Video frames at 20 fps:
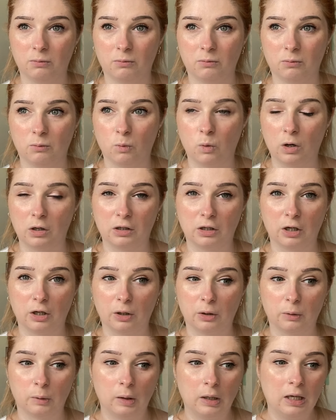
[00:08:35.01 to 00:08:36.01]
one
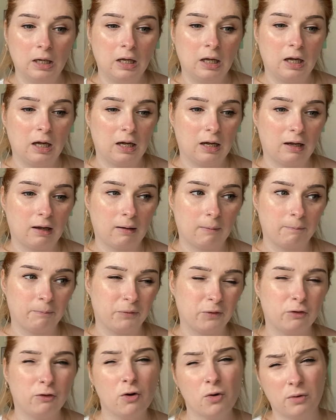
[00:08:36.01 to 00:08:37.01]
go.
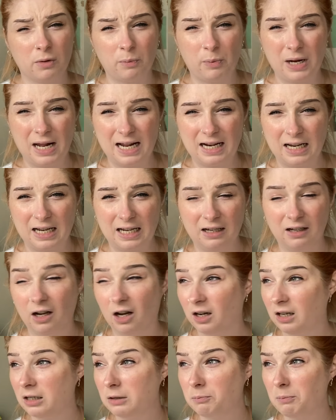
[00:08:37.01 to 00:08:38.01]
Um, forward planning,
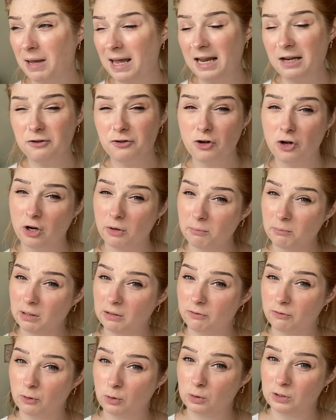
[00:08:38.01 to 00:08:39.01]
I'll admit, not
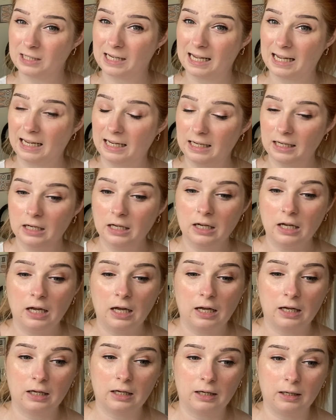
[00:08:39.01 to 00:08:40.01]
my forte.
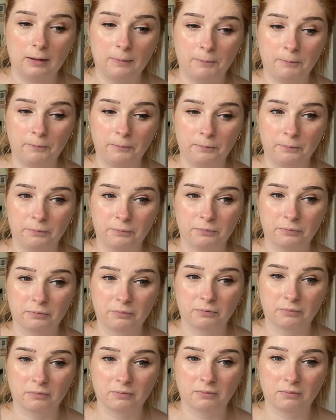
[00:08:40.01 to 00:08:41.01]
Um,
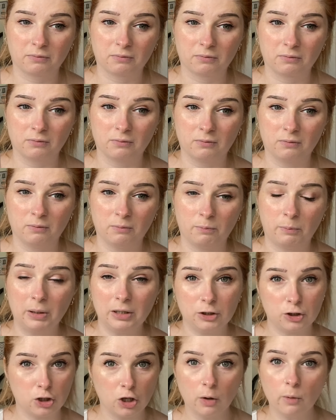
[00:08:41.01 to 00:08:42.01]

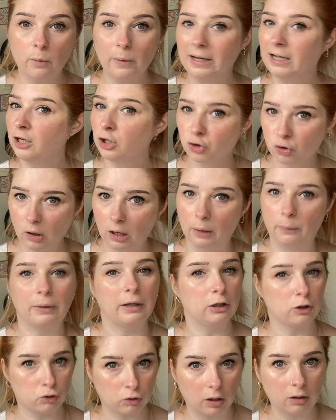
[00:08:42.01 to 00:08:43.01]
but you know what we're going to try? We're
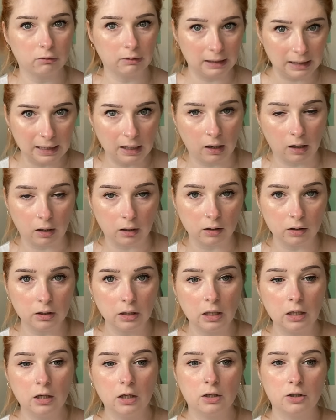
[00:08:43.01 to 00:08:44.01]
going to try really hard
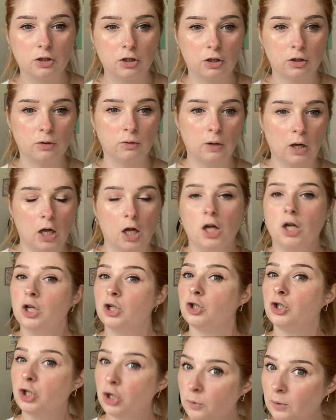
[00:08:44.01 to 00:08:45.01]
to
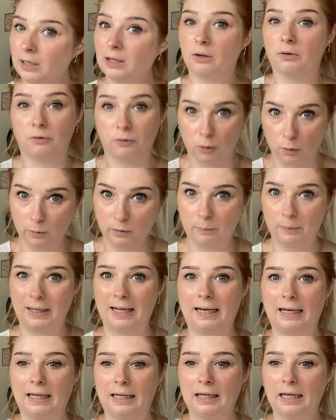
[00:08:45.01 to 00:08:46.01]
do a little forward
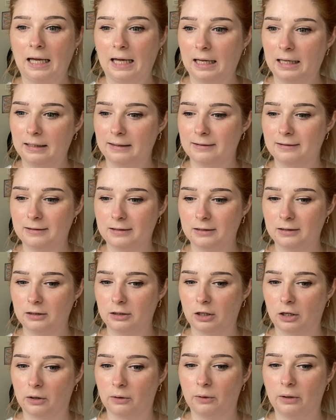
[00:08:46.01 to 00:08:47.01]
planning and,
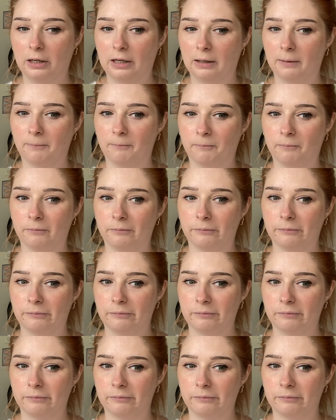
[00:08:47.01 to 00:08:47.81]
you know, um,